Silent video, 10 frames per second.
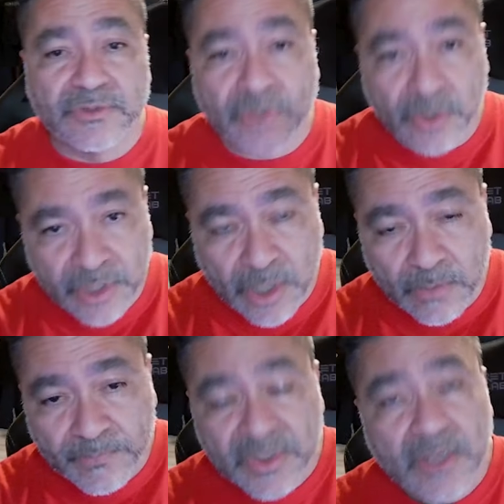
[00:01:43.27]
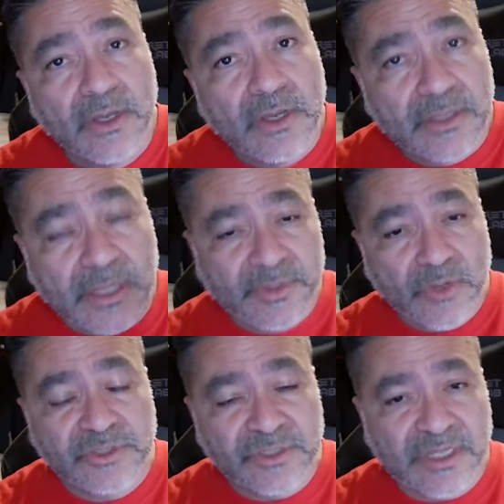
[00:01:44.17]
So here you go. Let me know
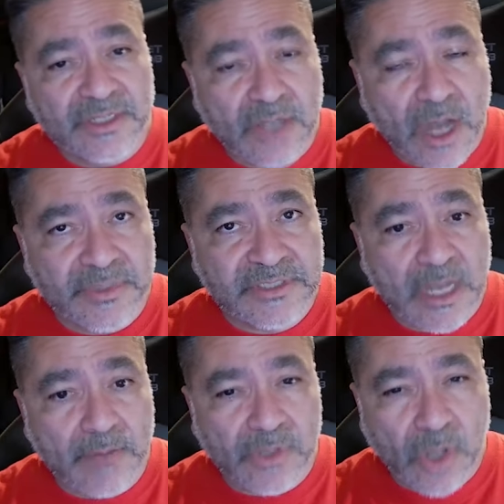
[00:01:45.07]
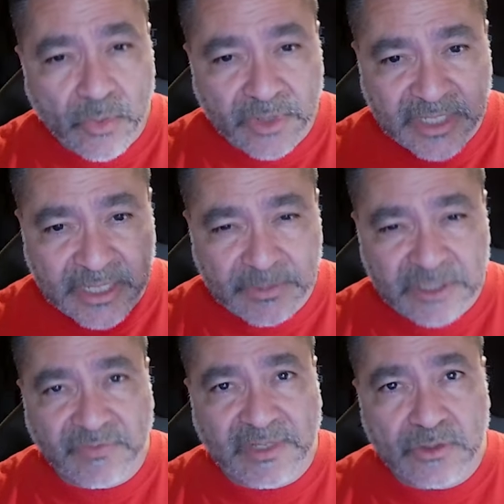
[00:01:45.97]
what you think in the comments down below. We're going to keep these
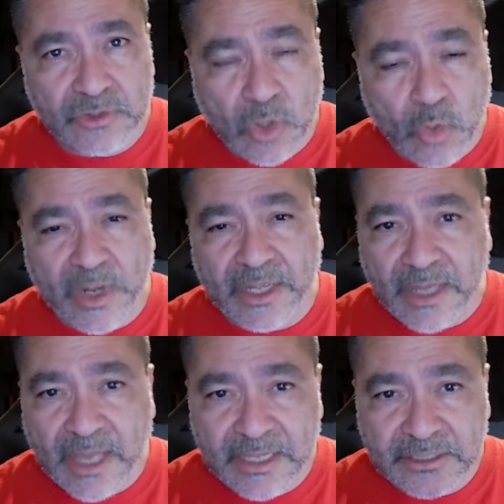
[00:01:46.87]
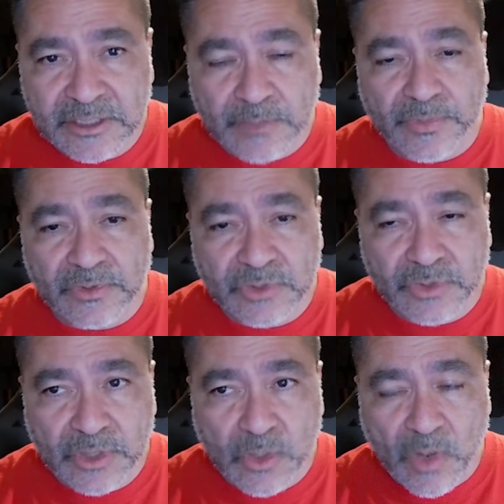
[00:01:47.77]
videos quick and simple so
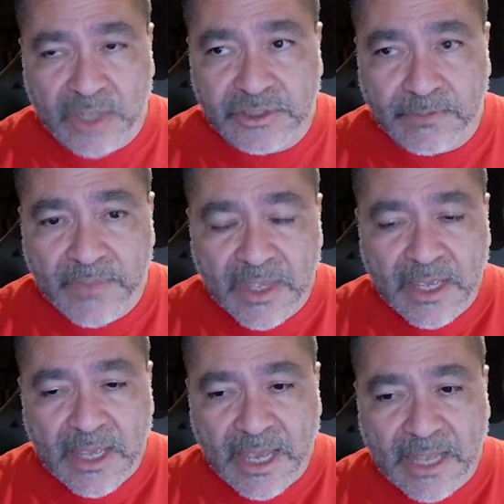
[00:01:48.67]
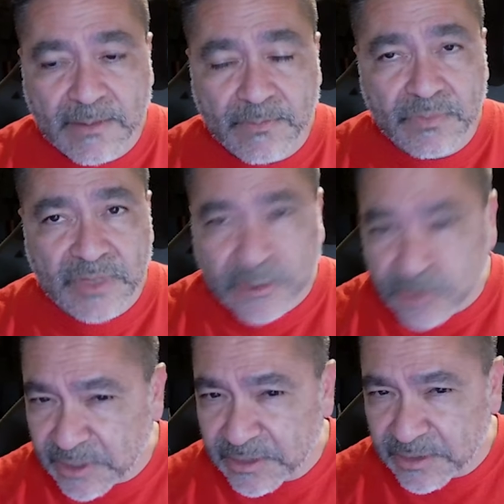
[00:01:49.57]
you can watch them. And I'm
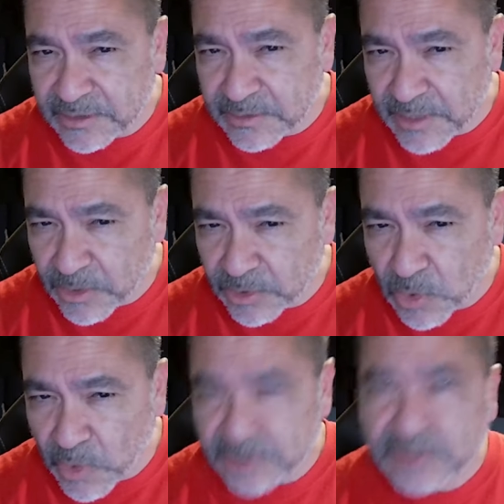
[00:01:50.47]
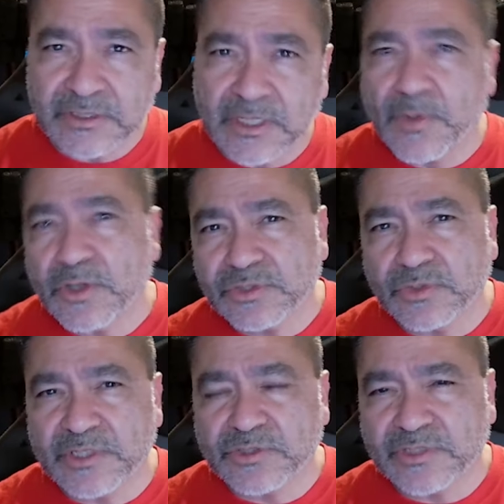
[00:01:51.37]
interested to hear your questions, and I'm also
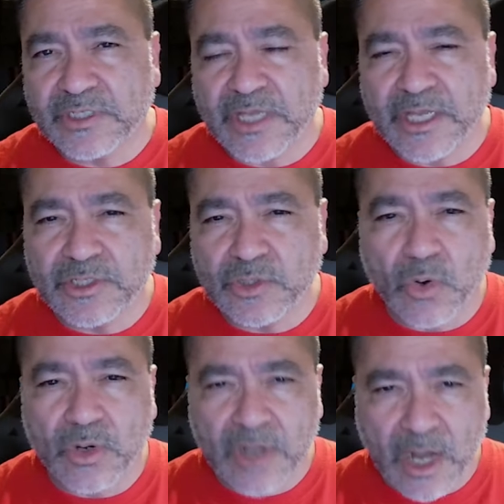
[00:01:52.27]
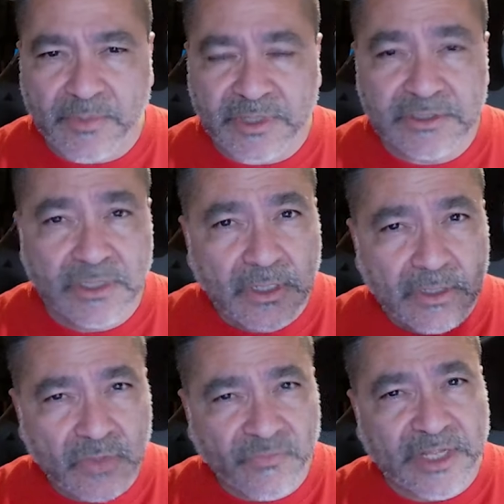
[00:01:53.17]
interested in your comments.
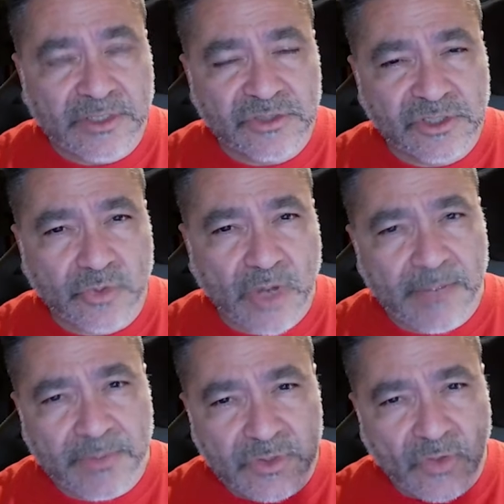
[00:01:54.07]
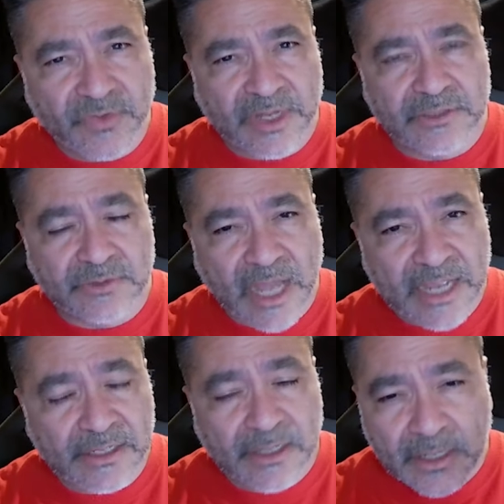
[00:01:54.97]
Don't forget to subscribe. Don't forget to
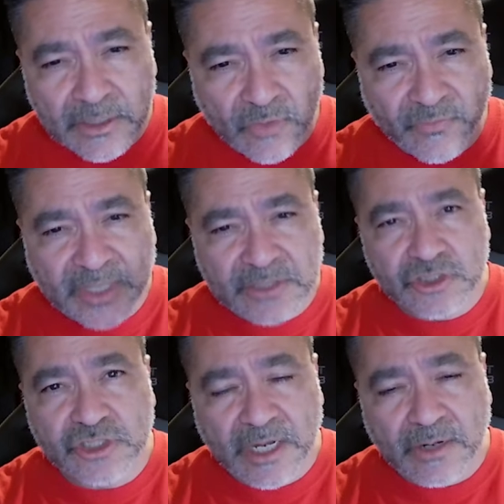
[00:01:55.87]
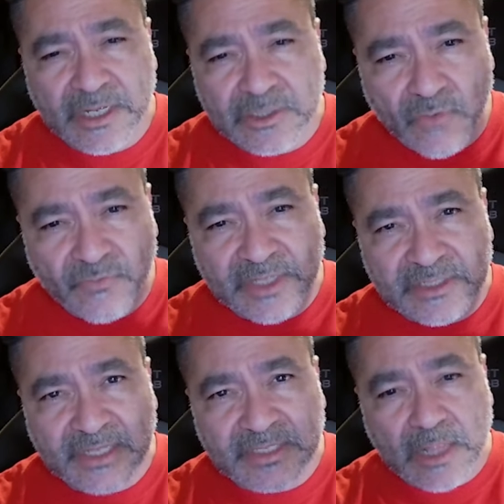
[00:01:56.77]
like. Don't forget to share, and don't forget to
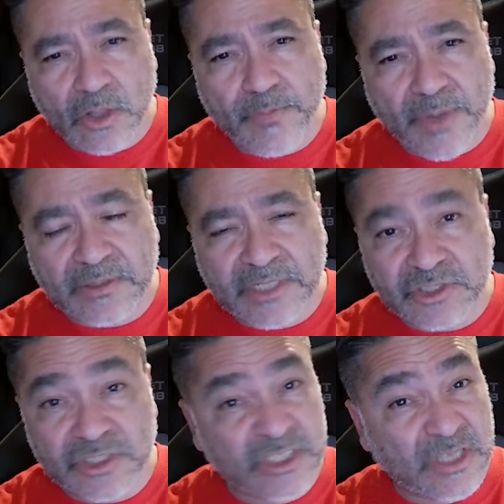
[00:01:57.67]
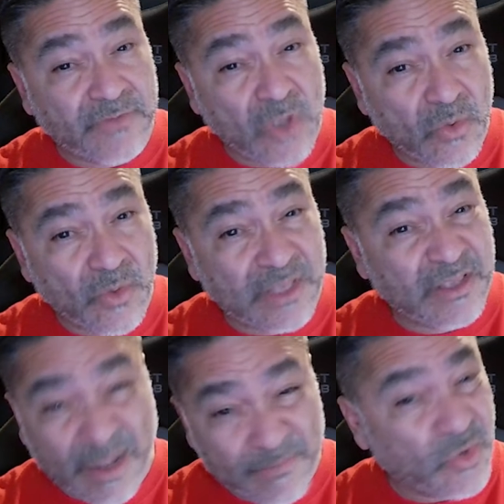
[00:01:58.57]
hit that alert button, because you just never know when
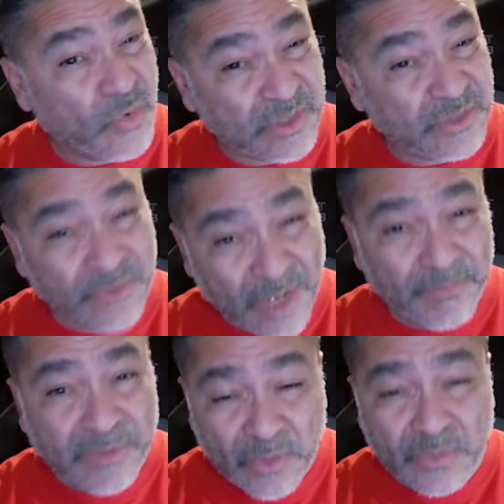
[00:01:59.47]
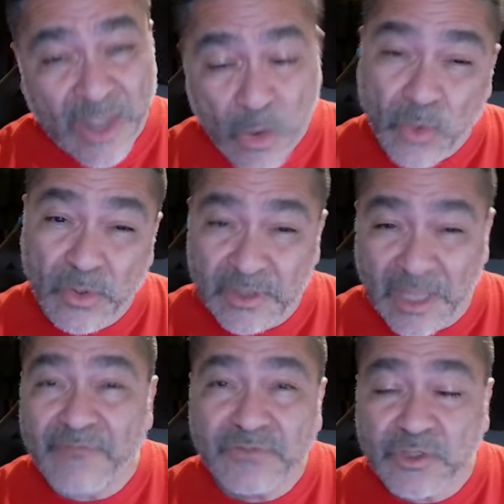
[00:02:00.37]
I'm going to upload or
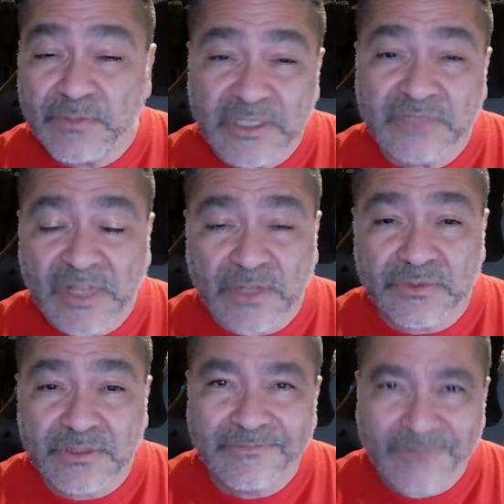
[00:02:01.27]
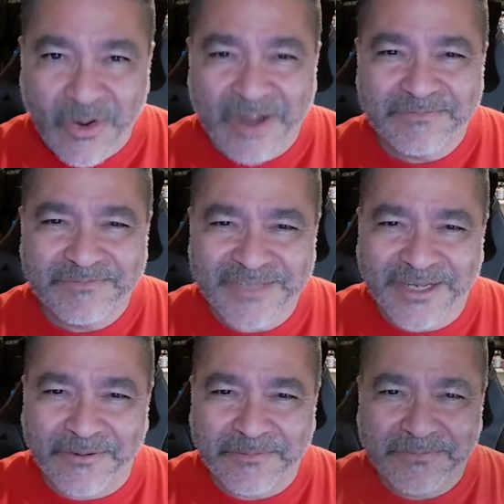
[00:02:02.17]
live stream these videos. All right, take care.